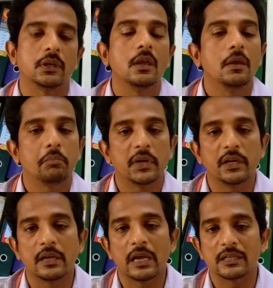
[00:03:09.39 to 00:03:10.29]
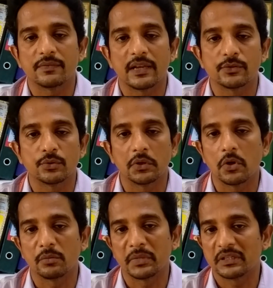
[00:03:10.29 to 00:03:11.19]
media as well as to the
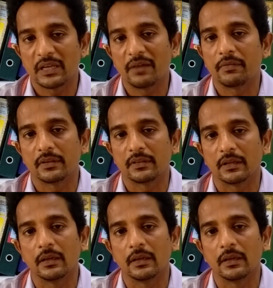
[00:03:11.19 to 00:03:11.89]
government everything